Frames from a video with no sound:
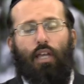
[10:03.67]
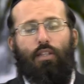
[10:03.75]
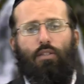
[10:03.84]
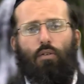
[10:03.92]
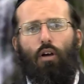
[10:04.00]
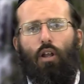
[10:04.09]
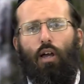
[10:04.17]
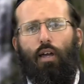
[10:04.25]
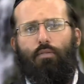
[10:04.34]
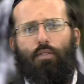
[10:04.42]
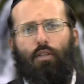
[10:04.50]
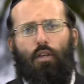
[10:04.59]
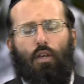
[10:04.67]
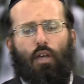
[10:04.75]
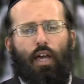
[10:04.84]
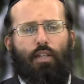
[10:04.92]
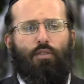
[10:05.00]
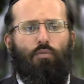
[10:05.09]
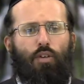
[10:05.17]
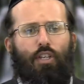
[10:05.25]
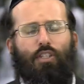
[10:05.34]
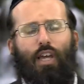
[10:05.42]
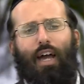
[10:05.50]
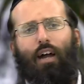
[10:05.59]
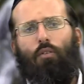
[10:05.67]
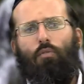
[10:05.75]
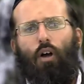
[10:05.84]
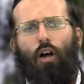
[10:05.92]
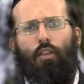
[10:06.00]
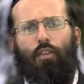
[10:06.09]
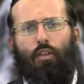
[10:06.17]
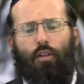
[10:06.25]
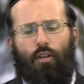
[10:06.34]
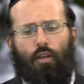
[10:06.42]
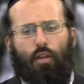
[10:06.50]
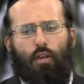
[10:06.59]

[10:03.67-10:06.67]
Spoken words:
into our lives and to reach out rather than